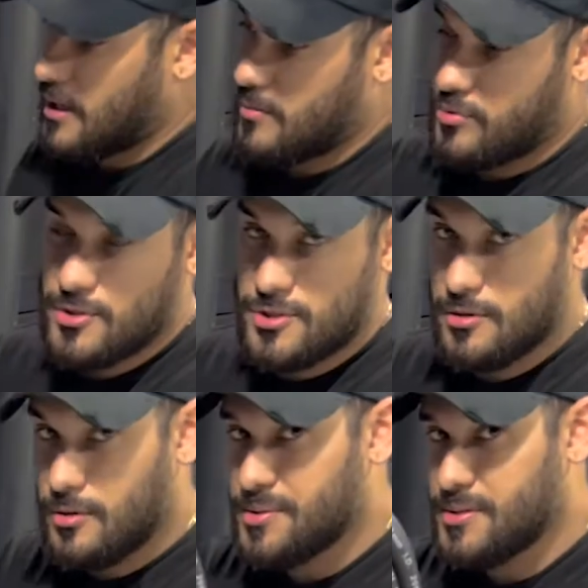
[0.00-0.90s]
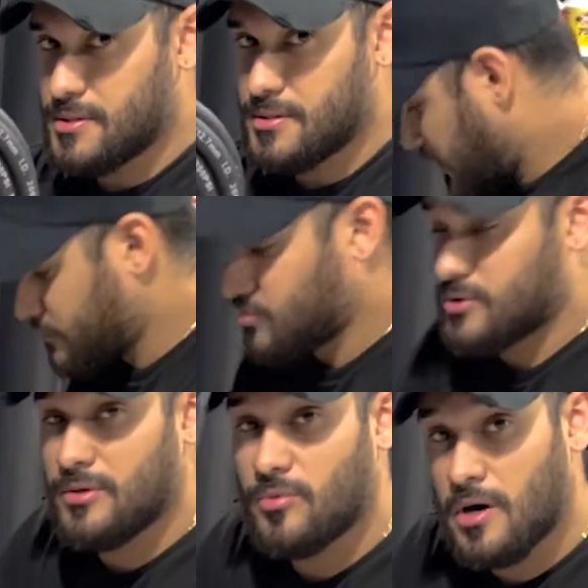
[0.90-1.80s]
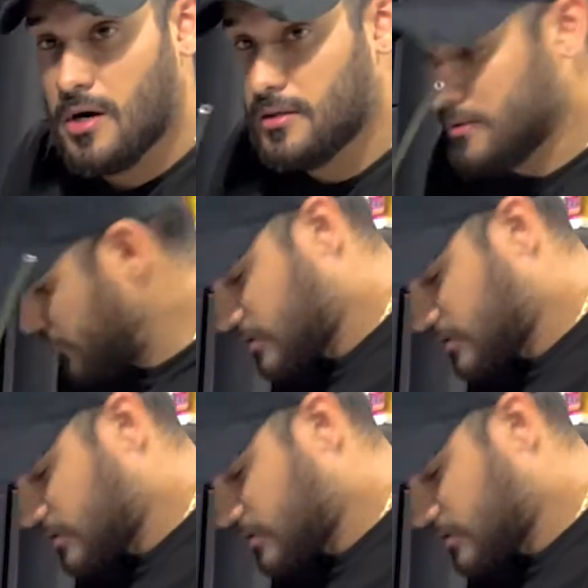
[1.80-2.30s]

high pressure hose. Comes with the wand.